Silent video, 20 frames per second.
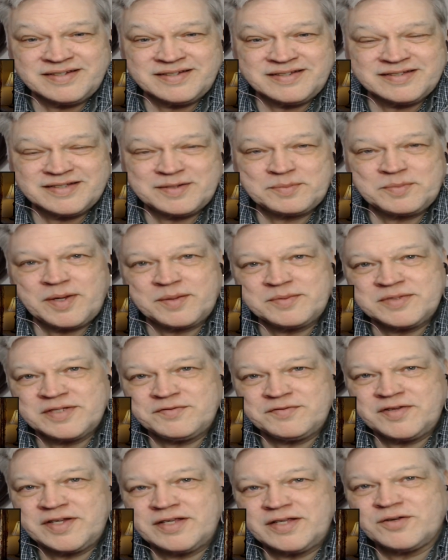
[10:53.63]
Sometimes the
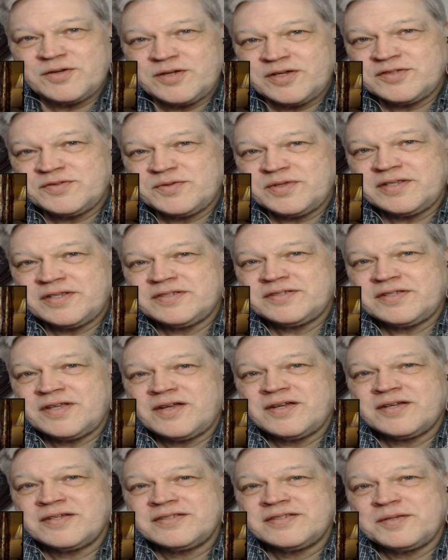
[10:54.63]
video goes with the
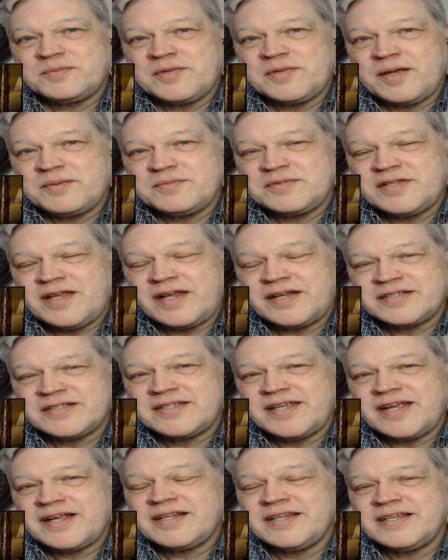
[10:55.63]
song. Sometimes not
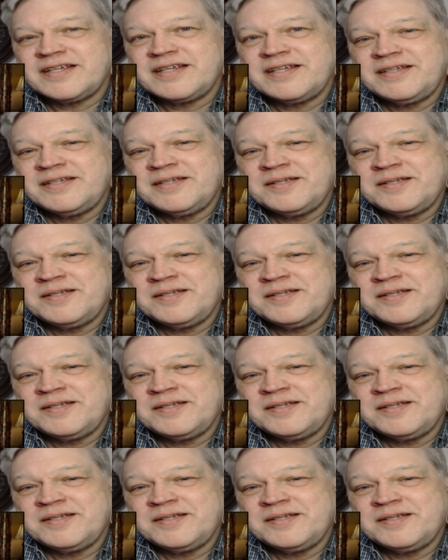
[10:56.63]
exactly.